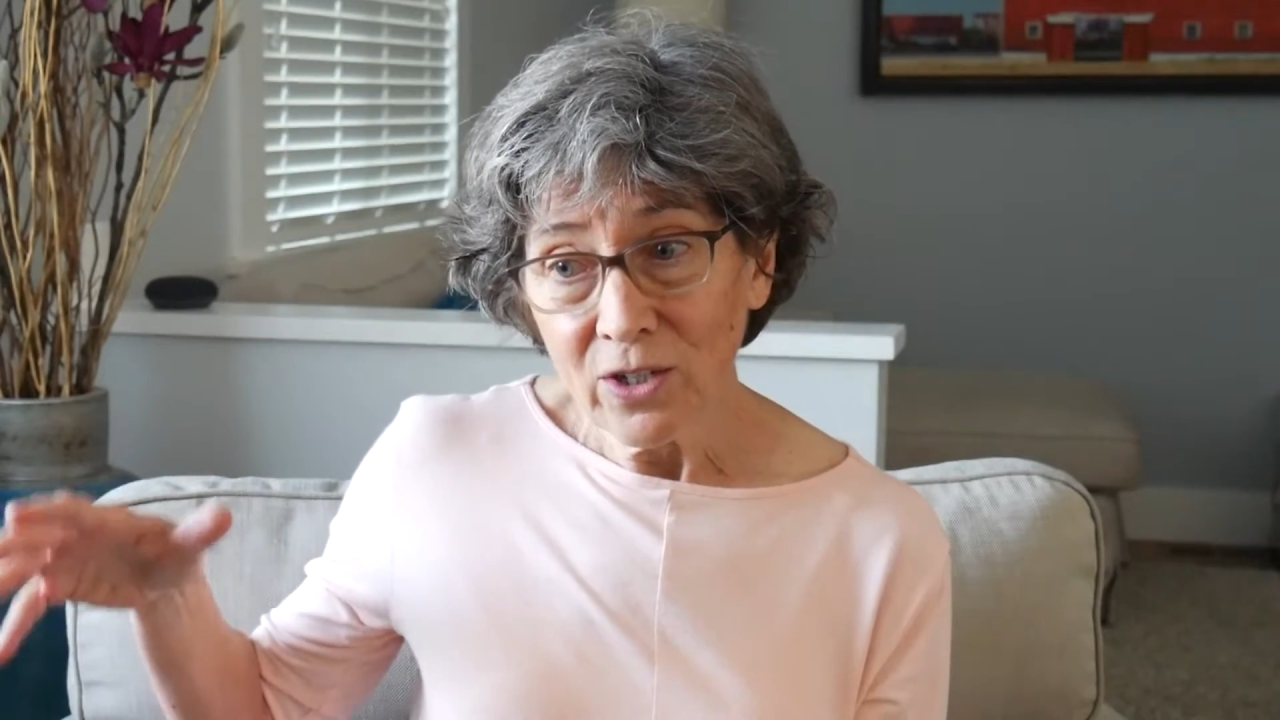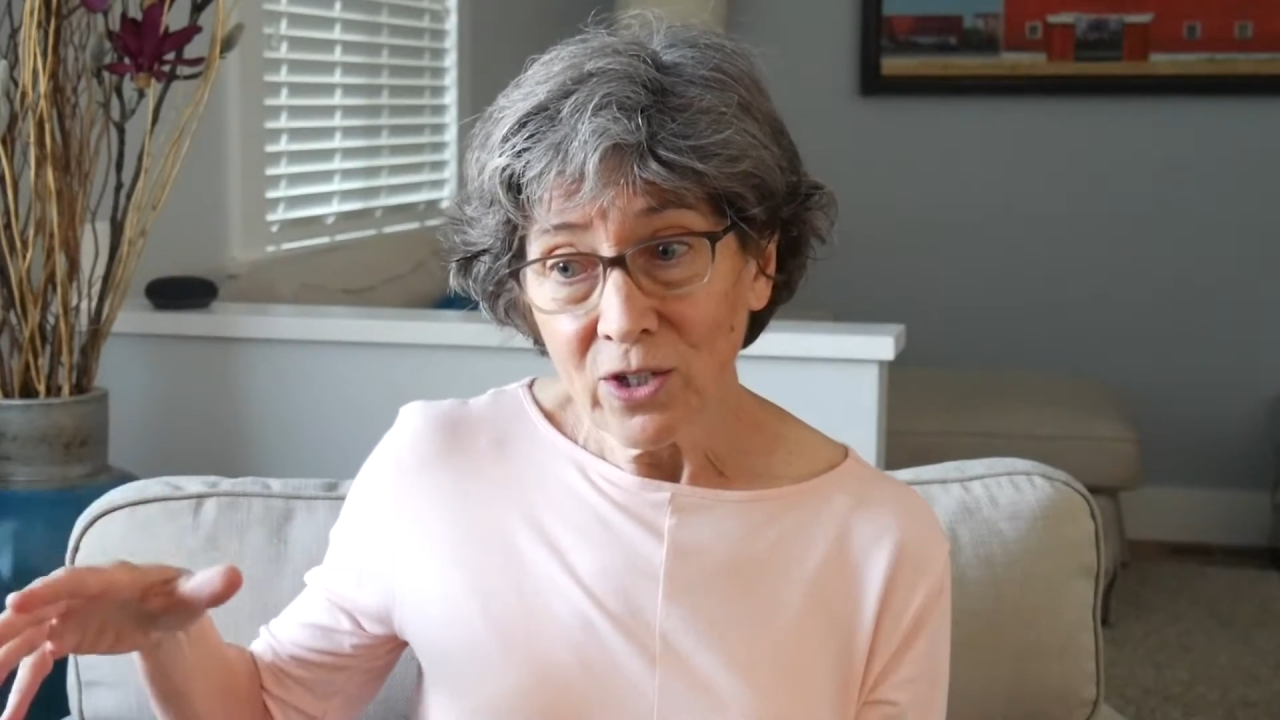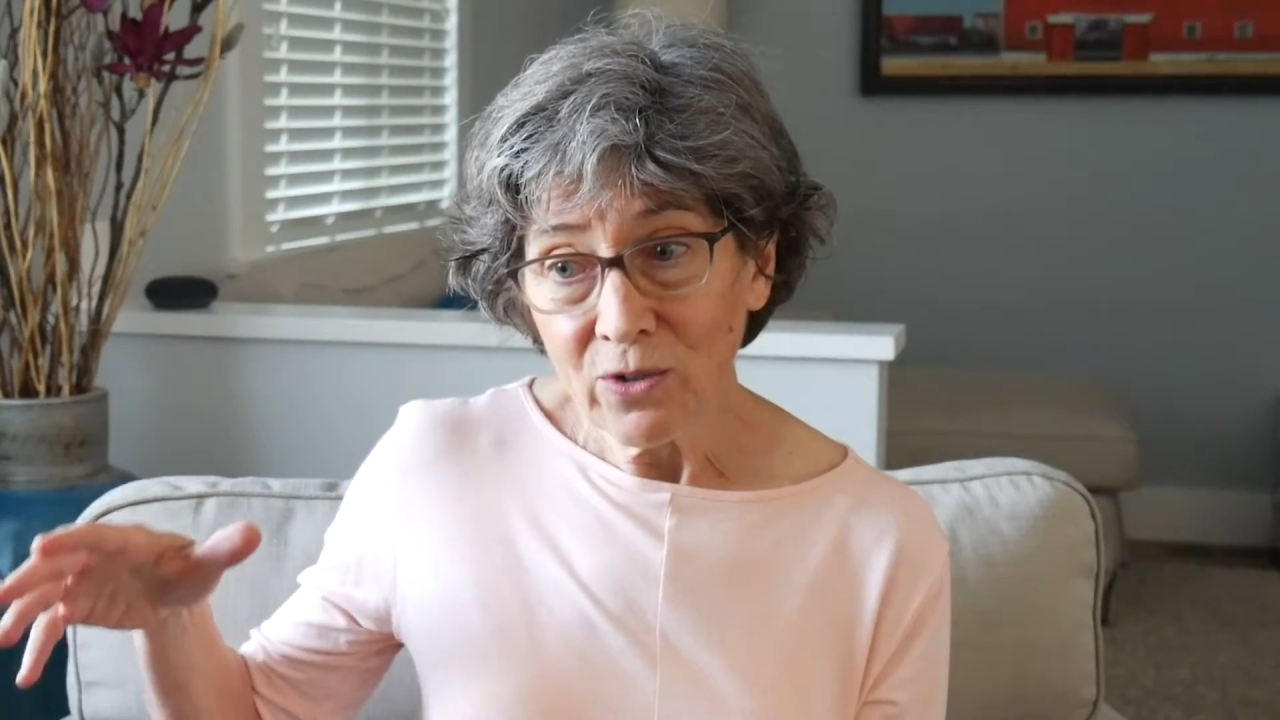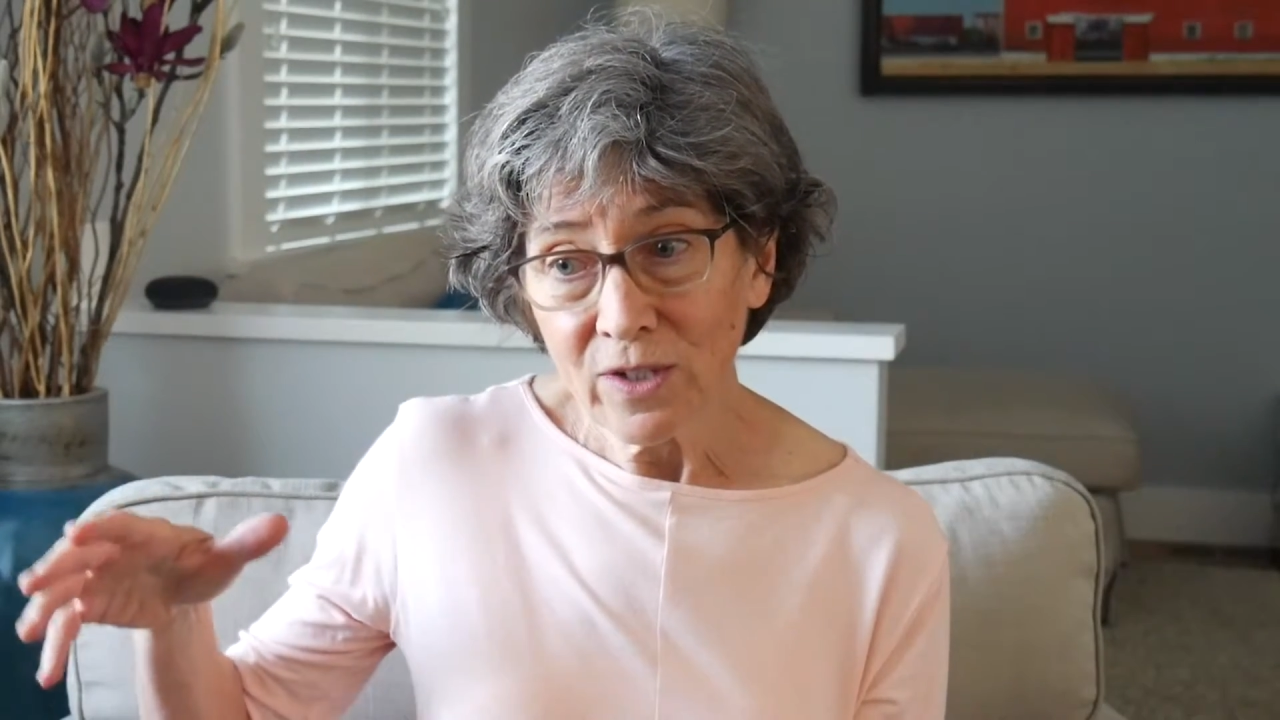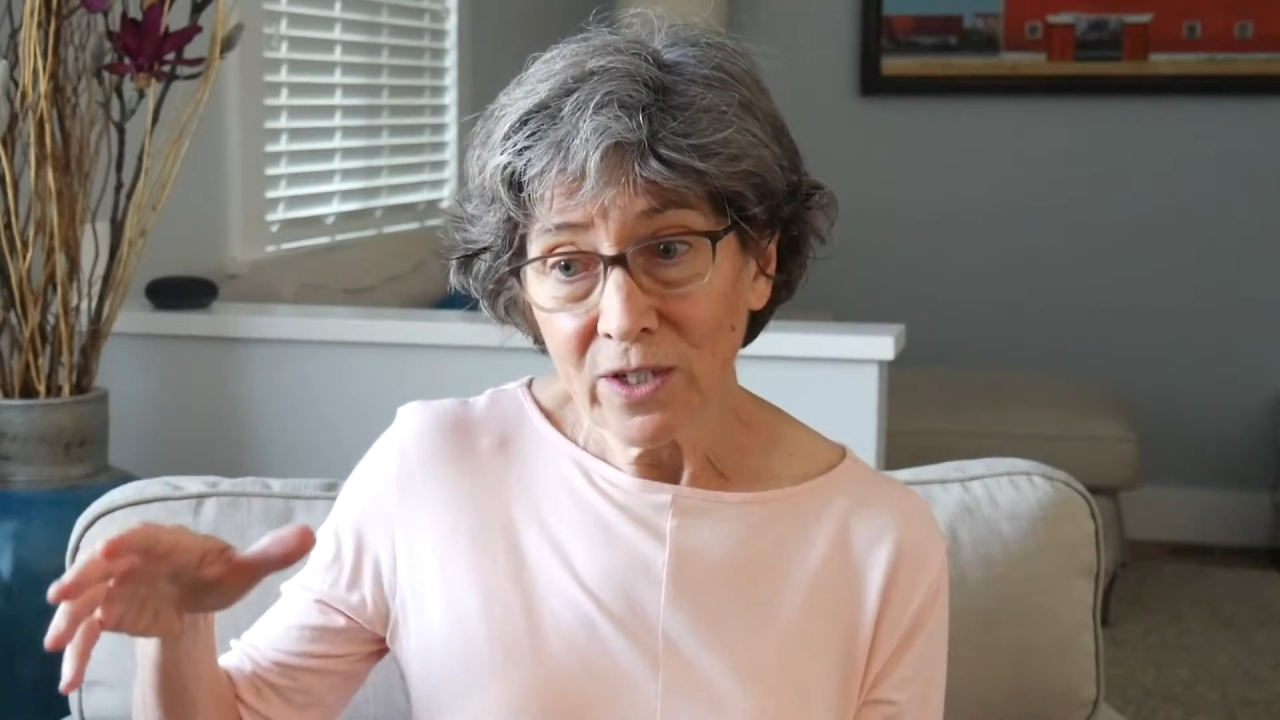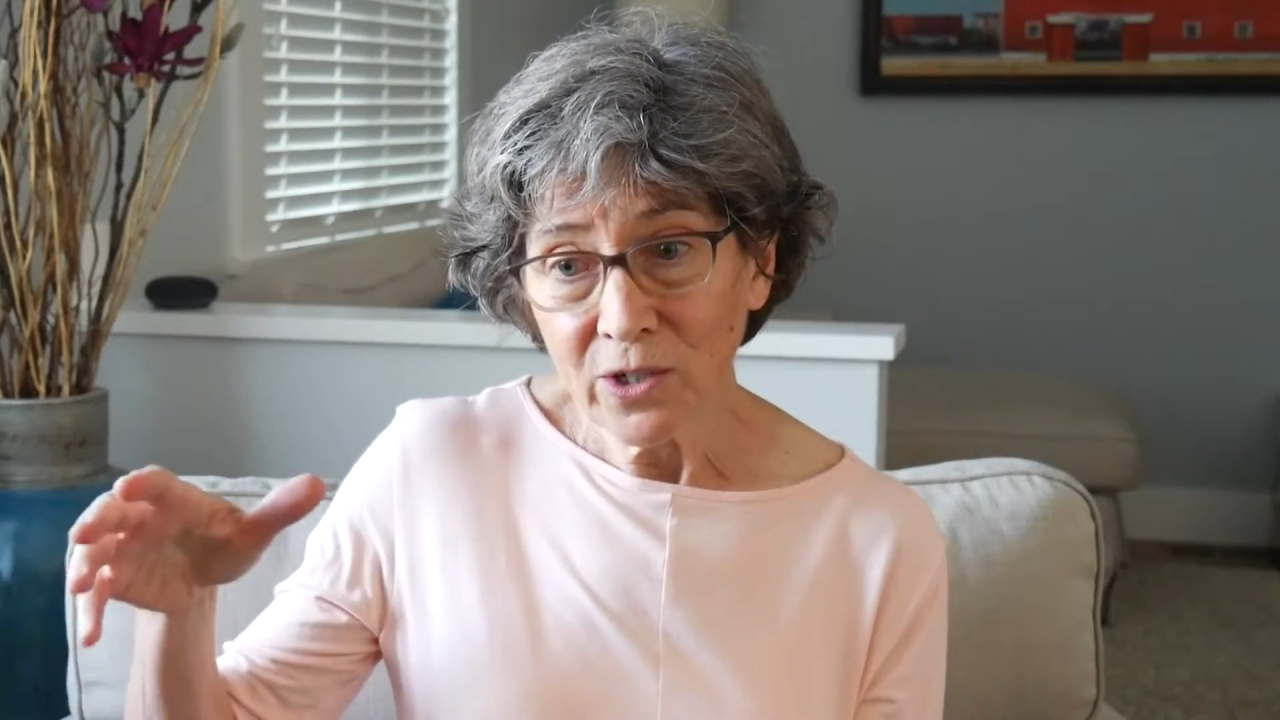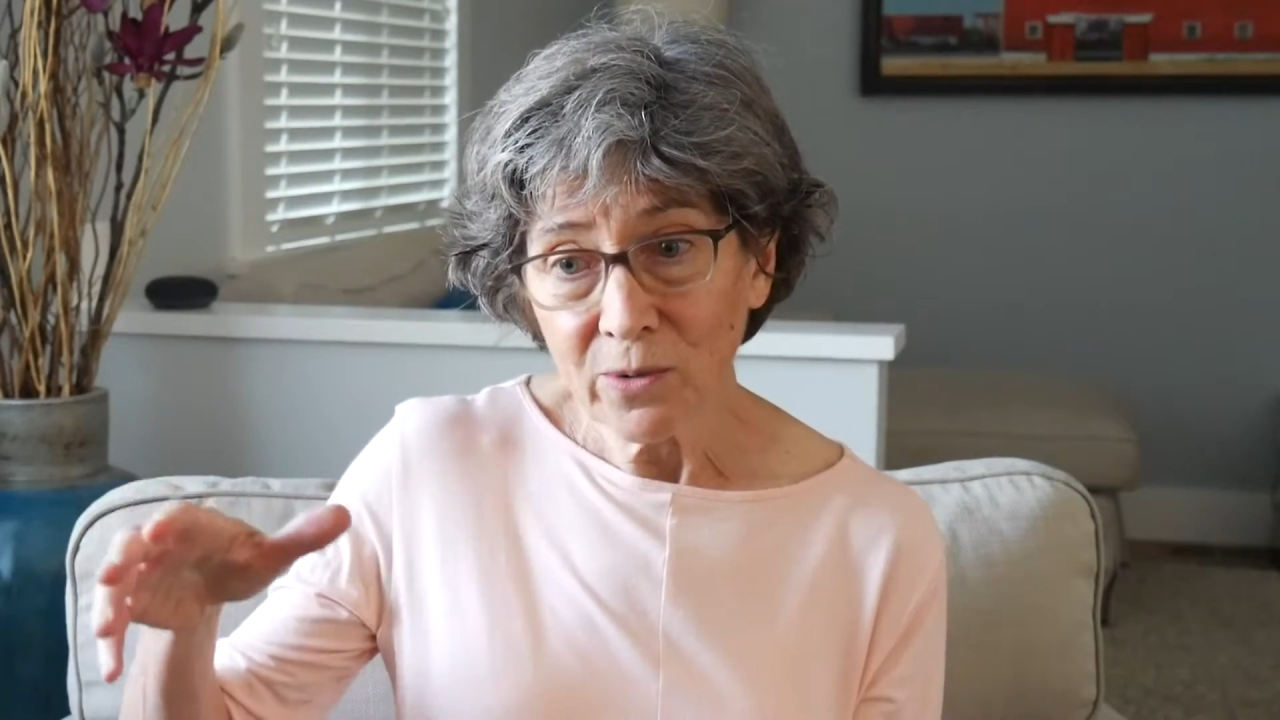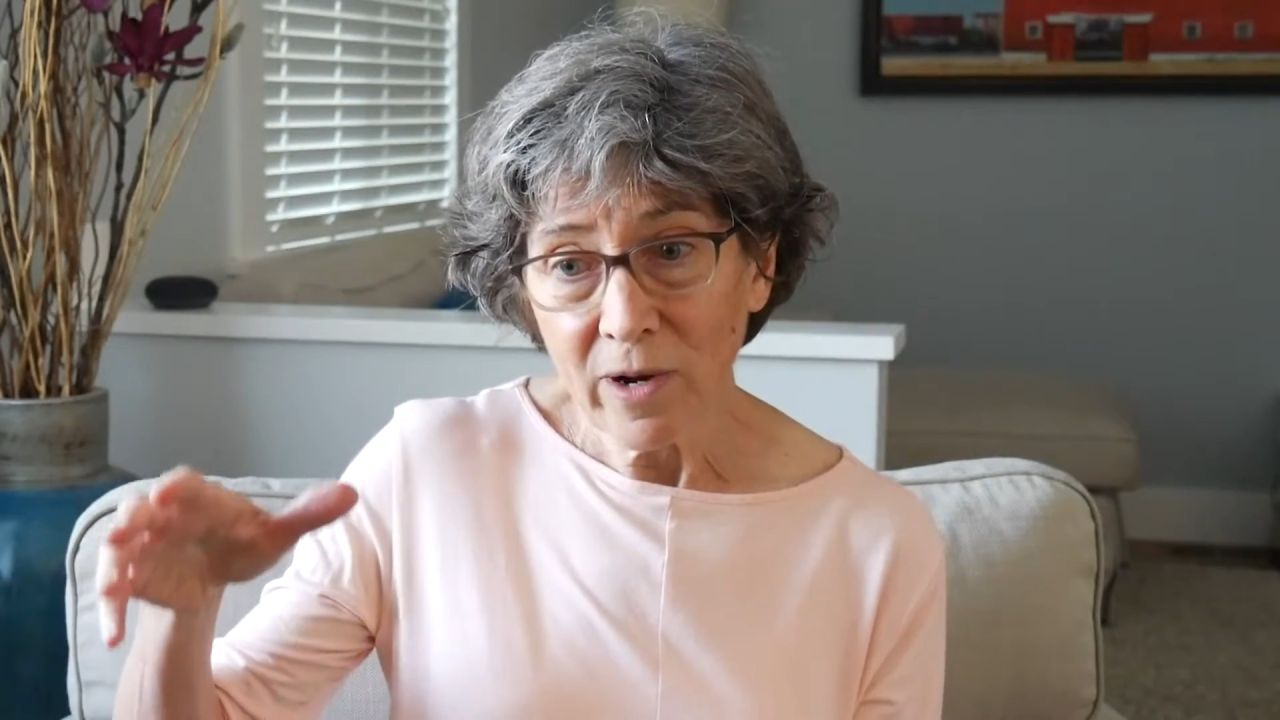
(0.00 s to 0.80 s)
using your